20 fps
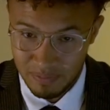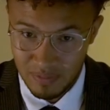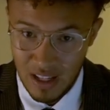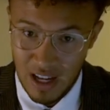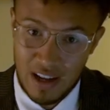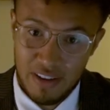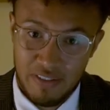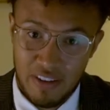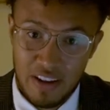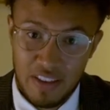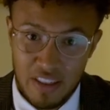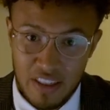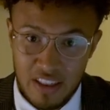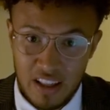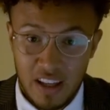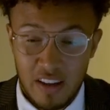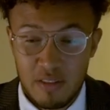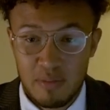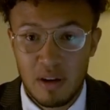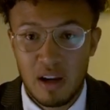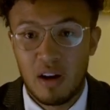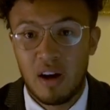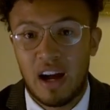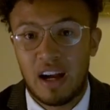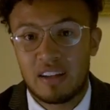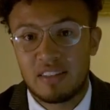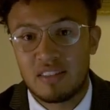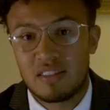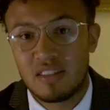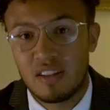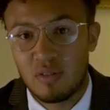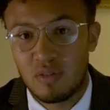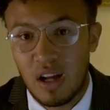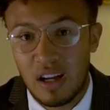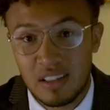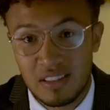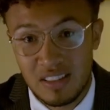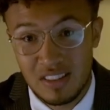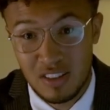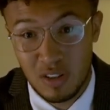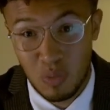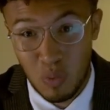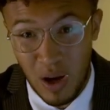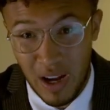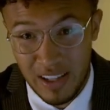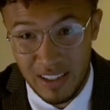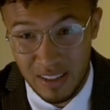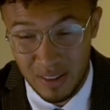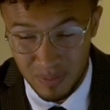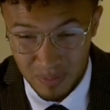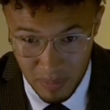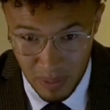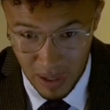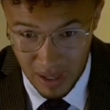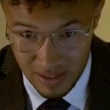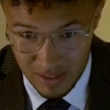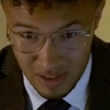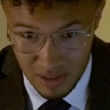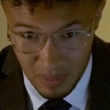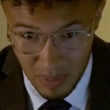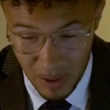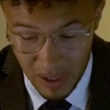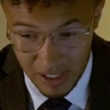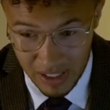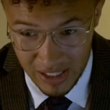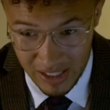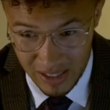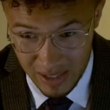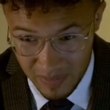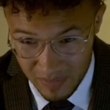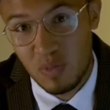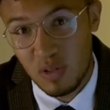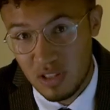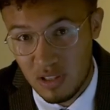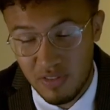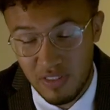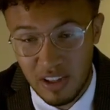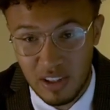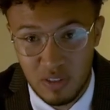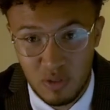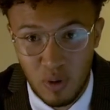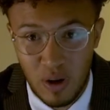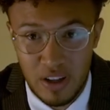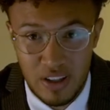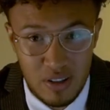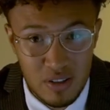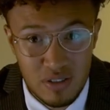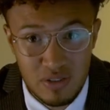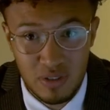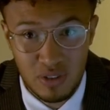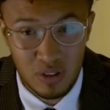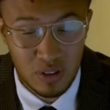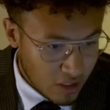I find that it gives me access to wider parts of the market, which I find quite useful.